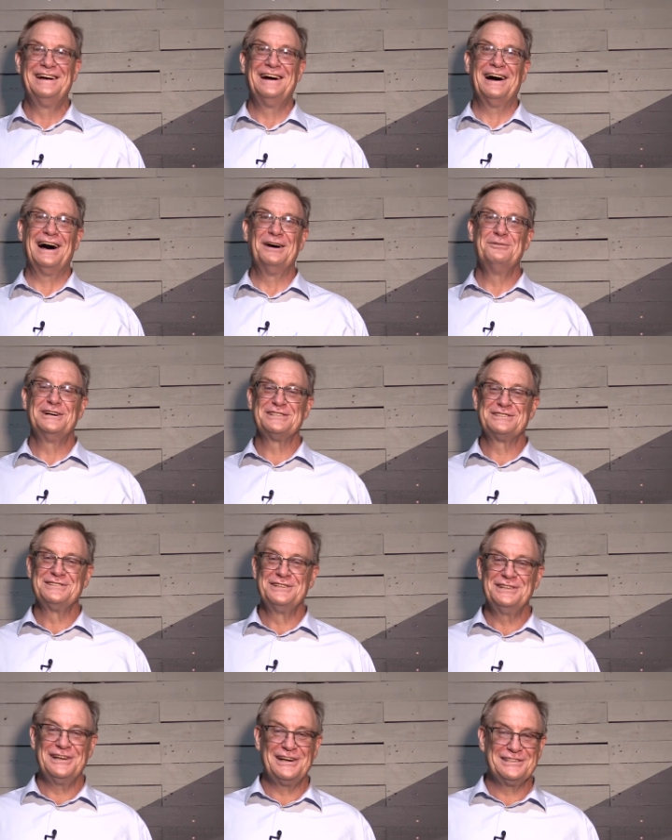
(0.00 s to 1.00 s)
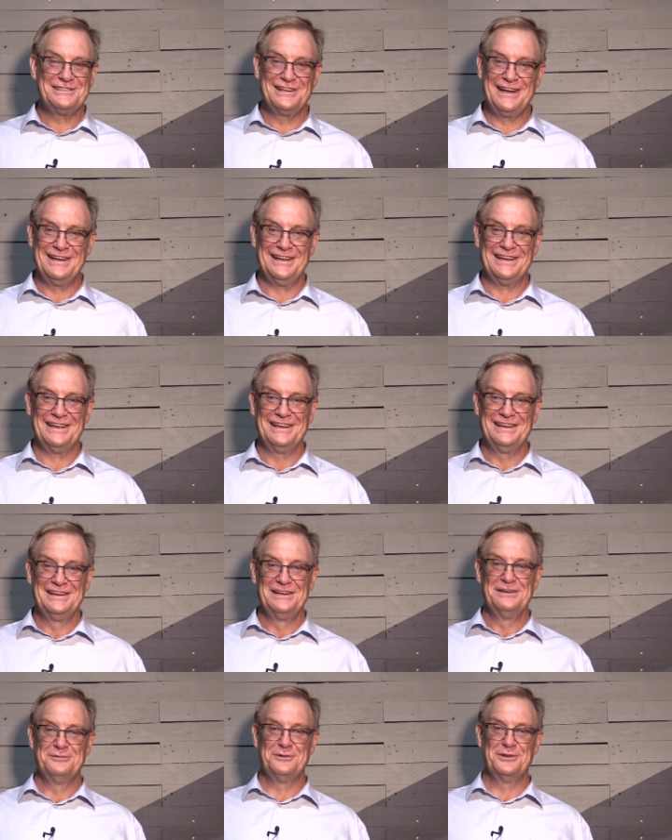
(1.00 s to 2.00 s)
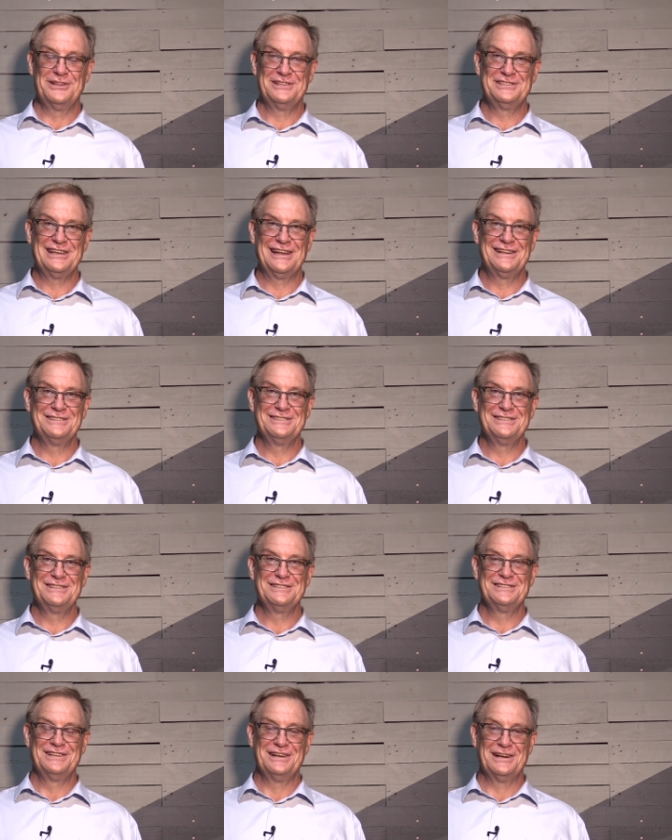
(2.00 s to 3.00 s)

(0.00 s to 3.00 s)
I was not ready for the challenges